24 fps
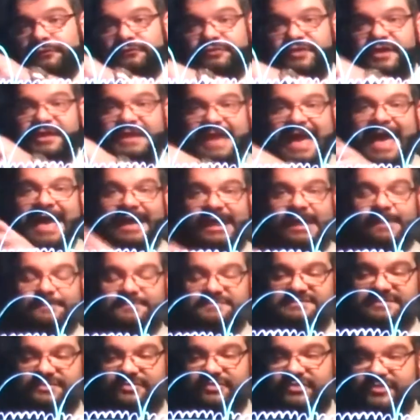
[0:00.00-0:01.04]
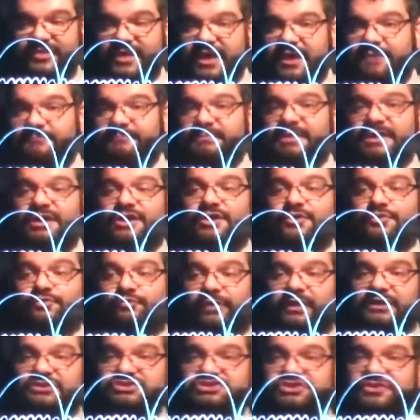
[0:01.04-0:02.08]
then add up to them
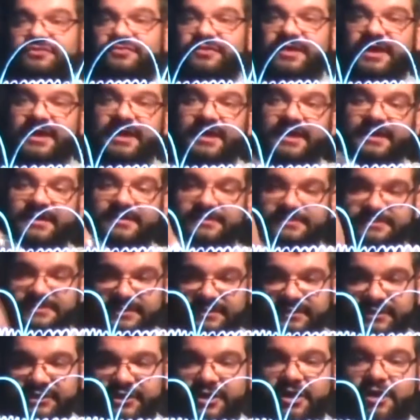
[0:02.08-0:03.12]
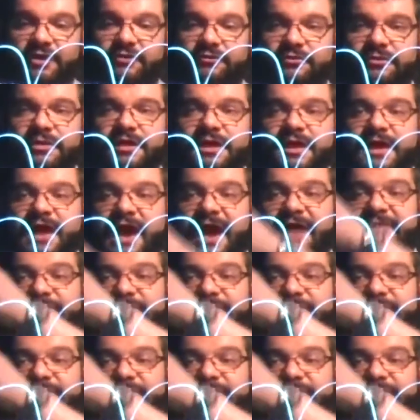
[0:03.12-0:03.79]
reaching their yearly goal. And